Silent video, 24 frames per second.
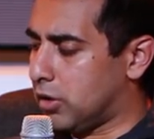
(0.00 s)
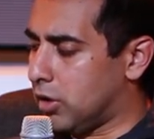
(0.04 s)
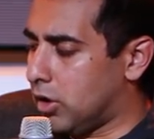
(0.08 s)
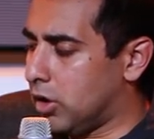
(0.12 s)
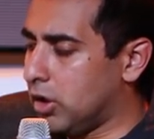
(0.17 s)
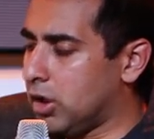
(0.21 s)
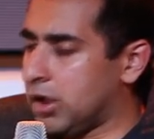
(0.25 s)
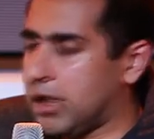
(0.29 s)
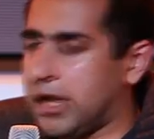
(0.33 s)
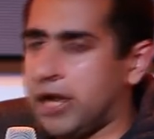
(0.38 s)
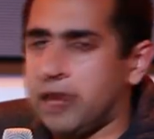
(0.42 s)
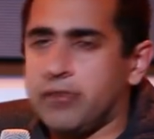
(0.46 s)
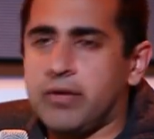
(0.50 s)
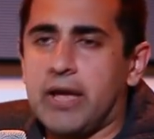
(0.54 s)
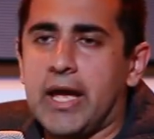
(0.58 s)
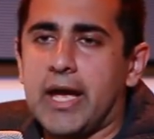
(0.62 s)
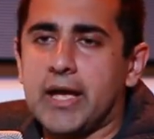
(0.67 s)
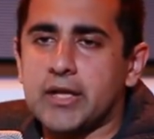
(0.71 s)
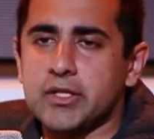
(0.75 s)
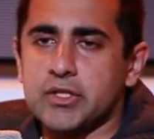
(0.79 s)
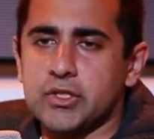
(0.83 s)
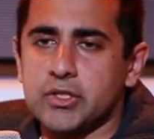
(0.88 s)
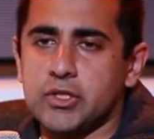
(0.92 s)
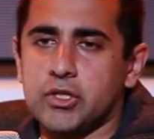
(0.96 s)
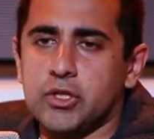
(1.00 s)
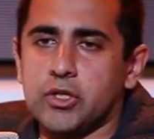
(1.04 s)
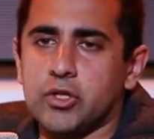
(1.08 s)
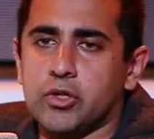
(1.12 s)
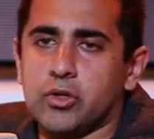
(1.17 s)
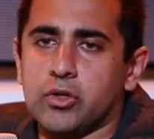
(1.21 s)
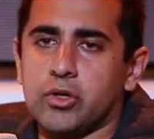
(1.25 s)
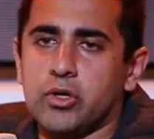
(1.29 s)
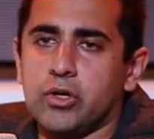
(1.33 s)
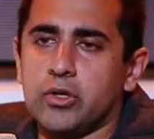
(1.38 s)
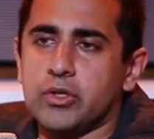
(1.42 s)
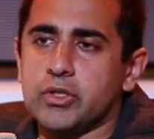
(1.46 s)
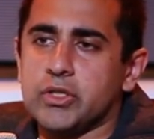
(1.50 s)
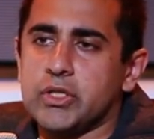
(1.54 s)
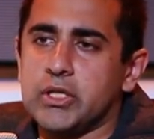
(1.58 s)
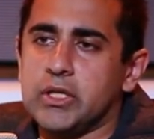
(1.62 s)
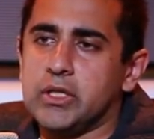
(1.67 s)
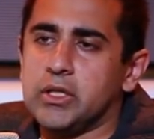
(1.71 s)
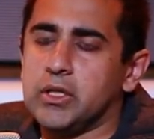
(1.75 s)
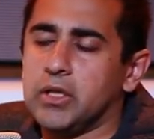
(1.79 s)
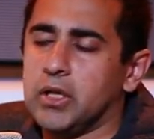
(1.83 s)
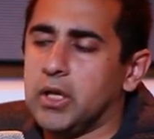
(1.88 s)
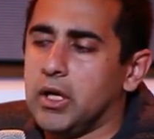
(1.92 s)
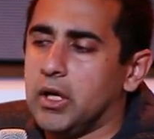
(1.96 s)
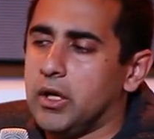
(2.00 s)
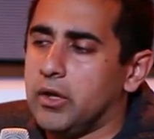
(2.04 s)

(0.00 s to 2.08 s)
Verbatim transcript: all have access to digital currency,